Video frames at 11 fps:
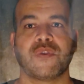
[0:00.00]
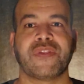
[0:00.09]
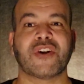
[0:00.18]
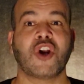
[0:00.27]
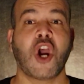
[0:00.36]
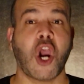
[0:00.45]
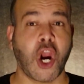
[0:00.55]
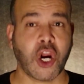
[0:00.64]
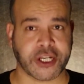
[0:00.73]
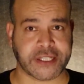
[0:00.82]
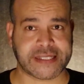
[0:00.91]
their
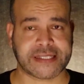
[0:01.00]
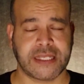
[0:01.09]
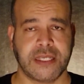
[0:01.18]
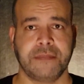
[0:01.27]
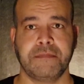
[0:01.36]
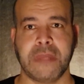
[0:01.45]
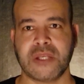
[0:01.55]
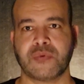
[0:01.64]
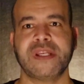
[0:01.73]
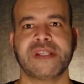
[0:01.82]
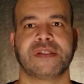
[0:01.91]
hearts may
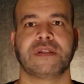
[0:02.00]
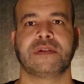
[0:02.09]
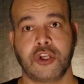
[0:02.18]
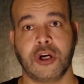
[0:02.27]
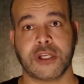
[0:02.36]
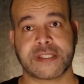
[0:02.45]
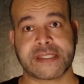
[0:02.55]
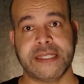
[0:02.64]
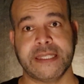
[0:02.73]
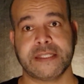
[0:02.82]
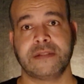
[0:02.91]
reason, God
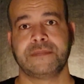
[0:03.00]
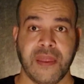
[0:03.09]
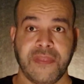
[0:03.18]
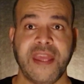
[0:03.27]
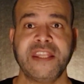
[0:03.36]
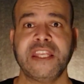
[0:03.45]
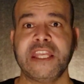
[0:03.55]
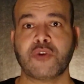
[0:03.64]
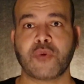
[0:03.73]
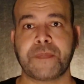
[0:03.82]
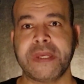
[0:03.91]
said. Then he
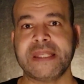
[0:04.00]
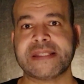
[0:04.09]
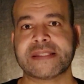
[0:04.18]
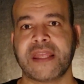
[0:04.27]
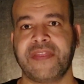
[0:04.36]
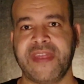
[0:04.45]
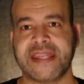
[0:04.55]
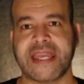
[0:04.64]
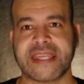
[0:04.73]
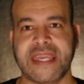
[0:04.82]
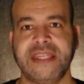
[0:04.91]
repeats that
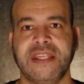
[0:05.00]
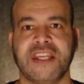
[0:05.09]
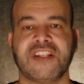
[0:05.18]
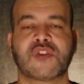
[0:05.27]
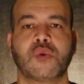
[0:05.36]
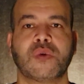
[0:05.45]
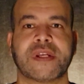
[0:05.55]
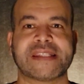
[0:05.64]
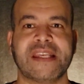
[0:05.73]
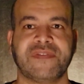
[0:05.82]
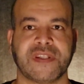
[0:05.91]
again in Surah
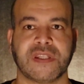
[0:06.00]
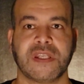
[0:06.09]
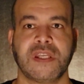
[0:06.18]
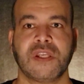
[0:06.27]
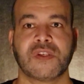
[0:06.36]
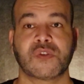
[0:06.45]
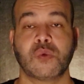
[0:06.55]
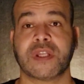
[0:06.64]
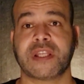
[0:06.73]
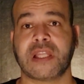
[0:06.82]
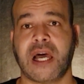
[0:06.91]
7,
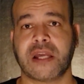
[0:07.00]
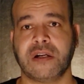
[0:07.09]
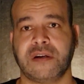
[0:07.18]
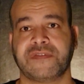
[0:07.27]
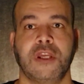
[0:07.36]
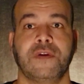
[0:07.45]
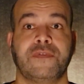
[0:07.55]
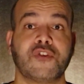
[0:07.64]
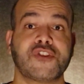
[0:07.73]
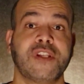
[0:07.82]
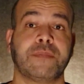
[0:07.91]
Surah Al-A'raf,
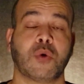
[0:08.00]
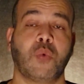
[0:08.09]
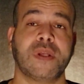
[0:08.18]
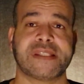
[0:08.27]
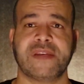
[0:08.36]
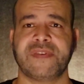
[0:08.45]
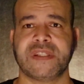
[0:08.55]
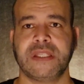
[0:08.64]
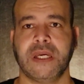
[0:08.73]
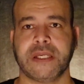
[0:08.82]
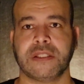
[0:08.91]
verse number
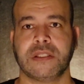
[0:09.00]
179.